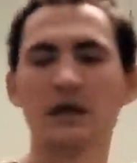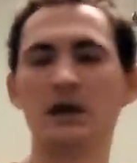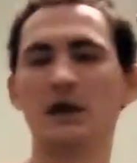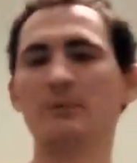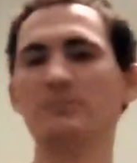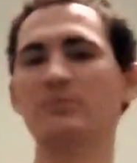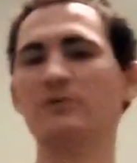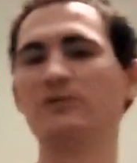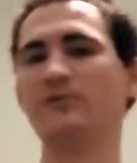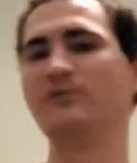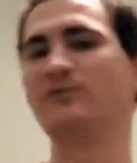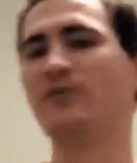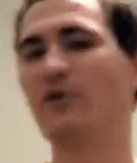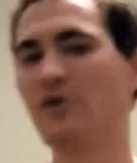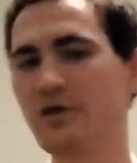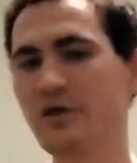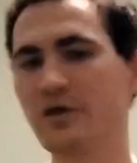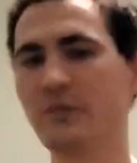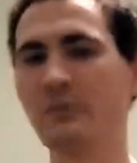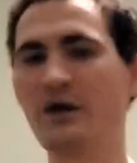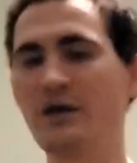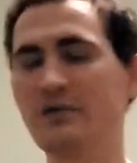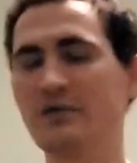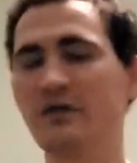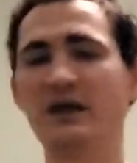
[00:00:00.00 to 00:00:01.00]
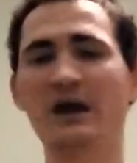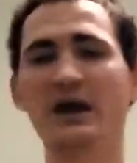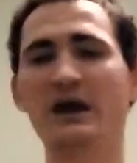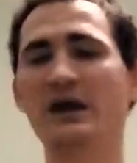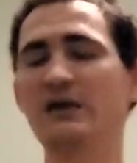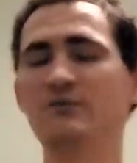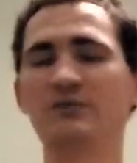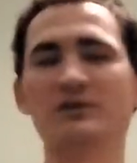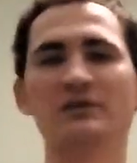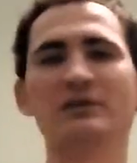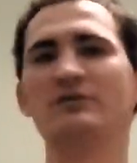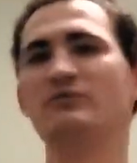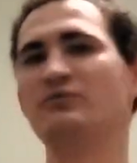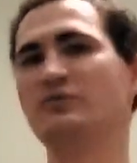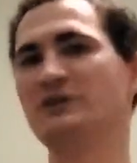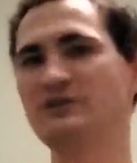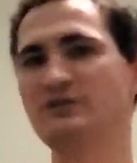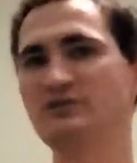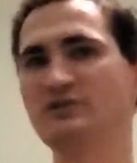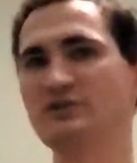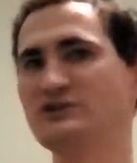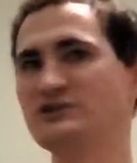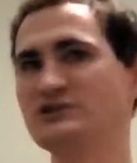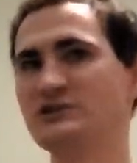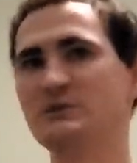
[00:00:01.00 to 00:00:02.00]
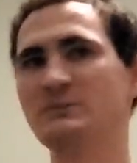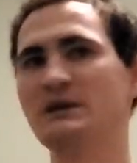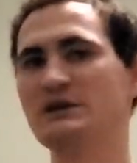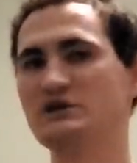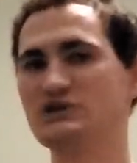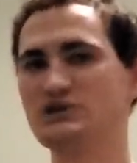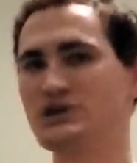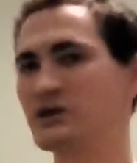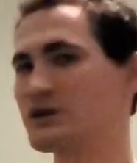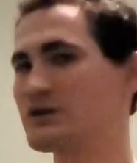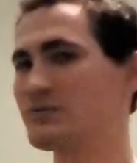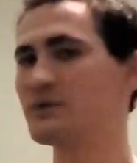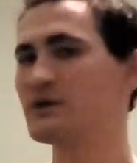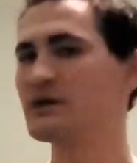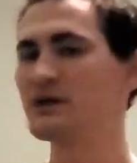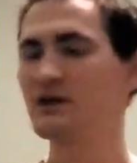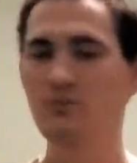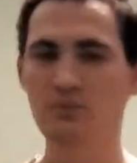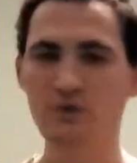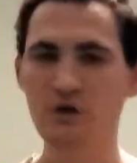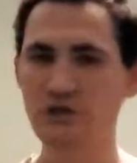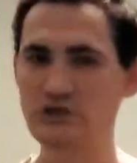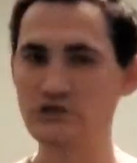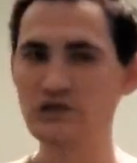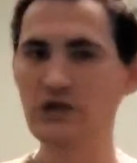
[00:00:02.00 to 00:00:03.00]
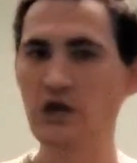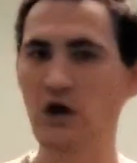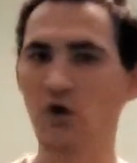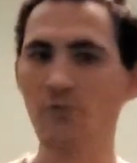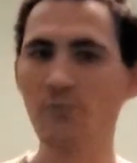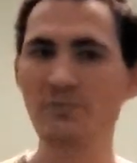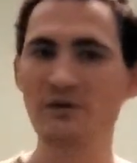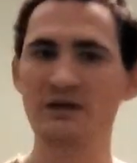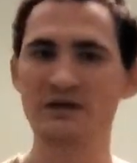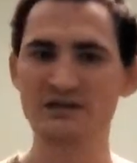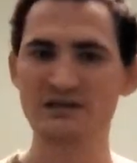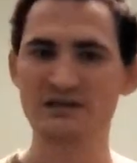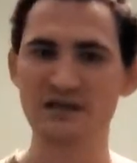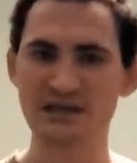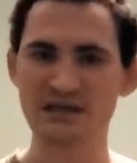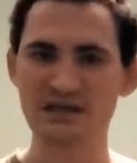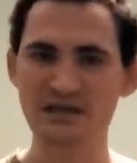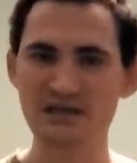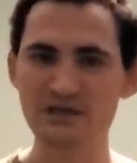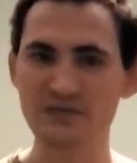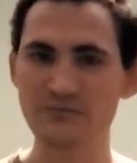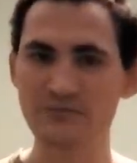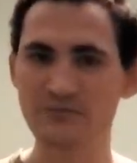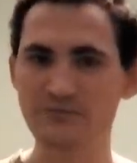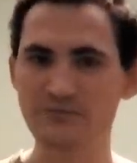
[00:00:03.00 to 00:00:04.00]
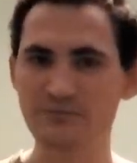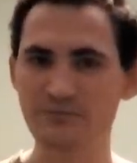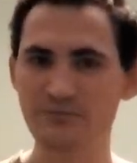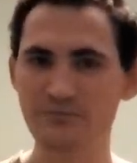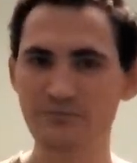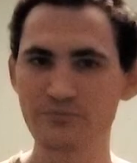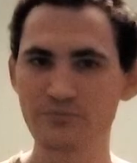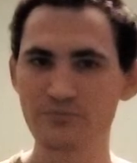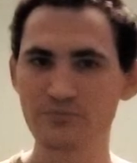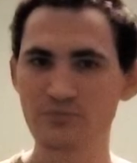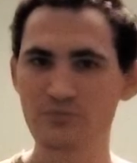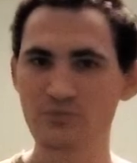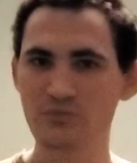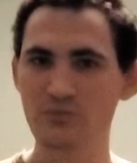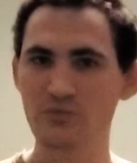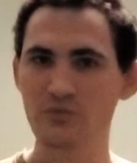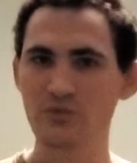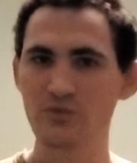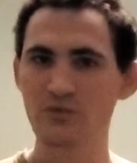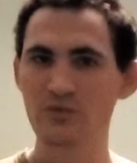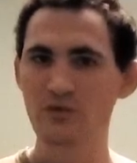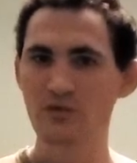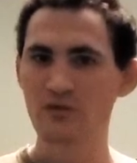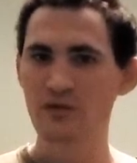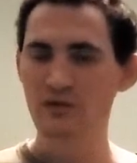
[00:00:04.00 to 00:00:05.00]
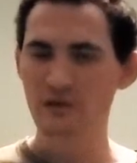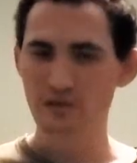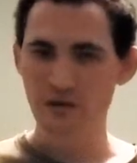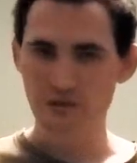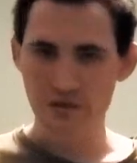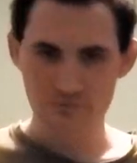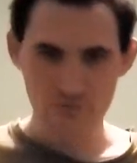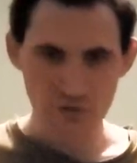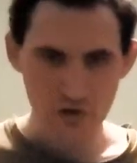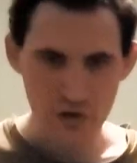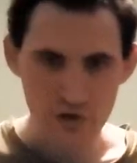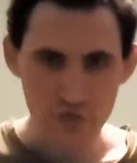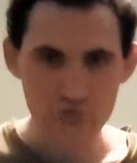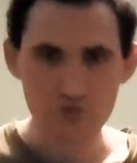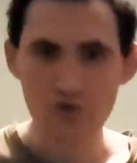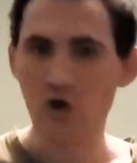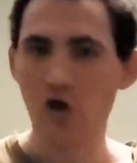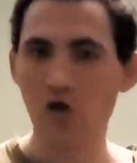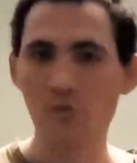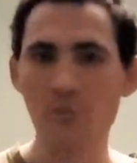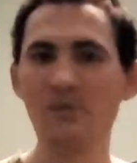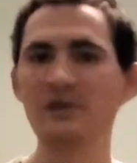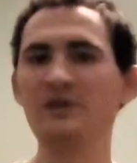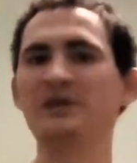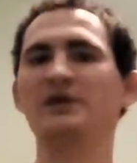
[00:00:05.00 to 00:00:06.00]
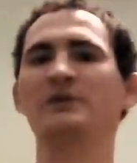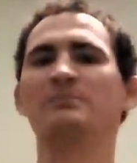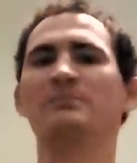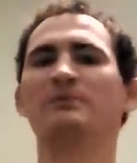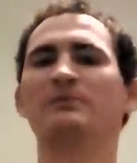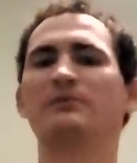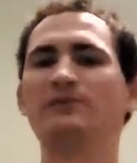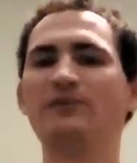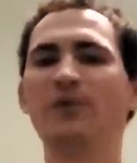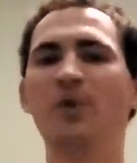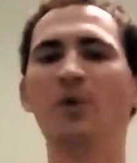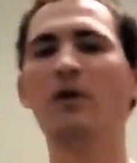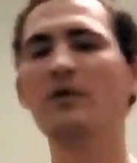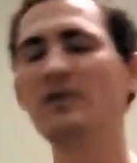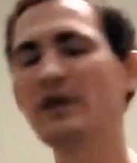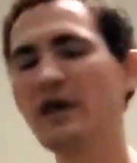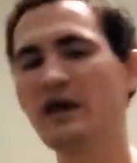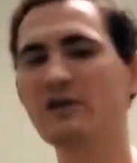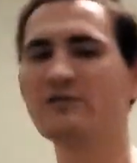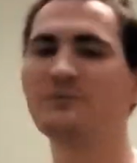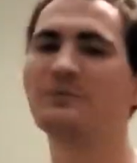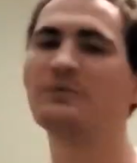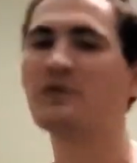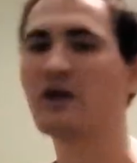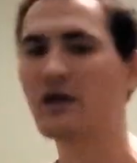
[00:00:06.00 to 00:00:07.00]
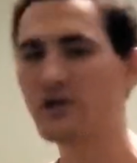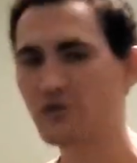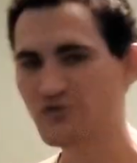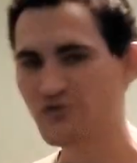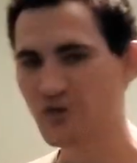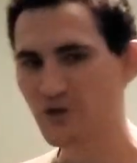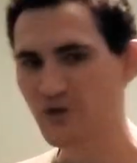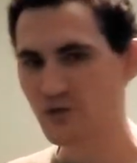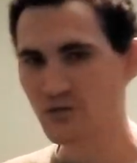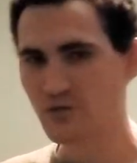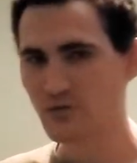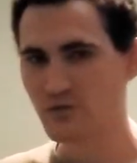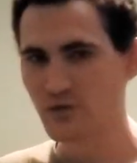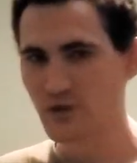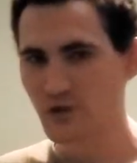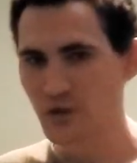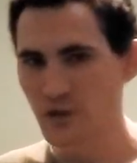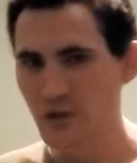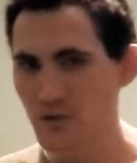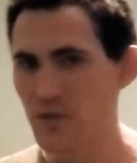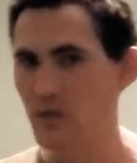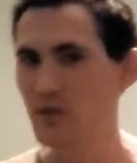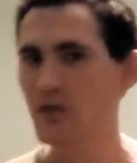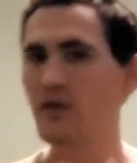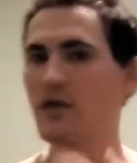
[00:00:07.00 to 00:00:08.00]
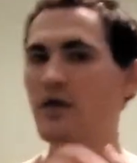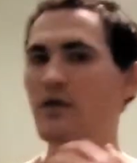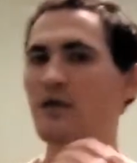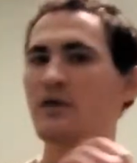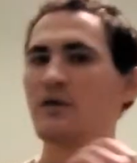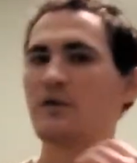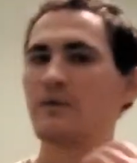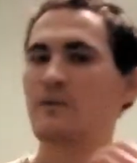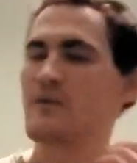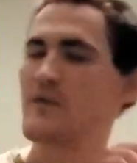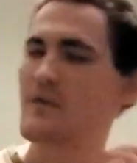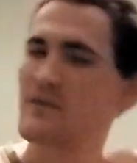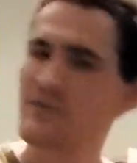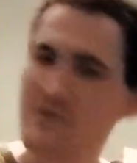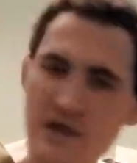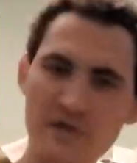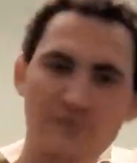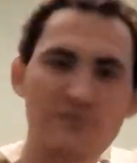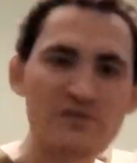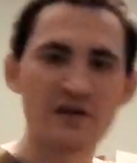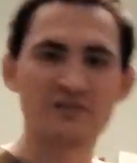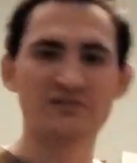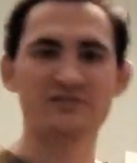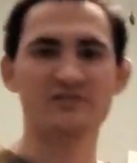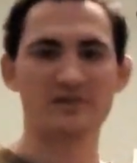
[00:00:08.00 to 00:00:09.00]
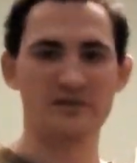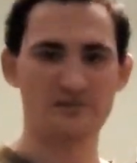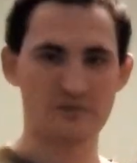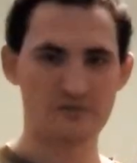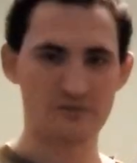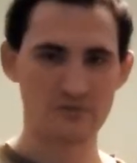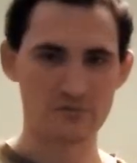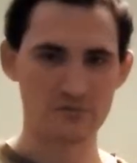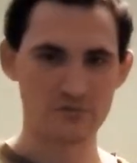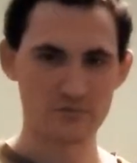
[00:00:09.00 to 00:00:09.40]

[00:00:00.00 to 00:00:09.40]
before the month, and I even did research to make sure. Once you open a ticket, as long as you opened it before the expiration, they fix it.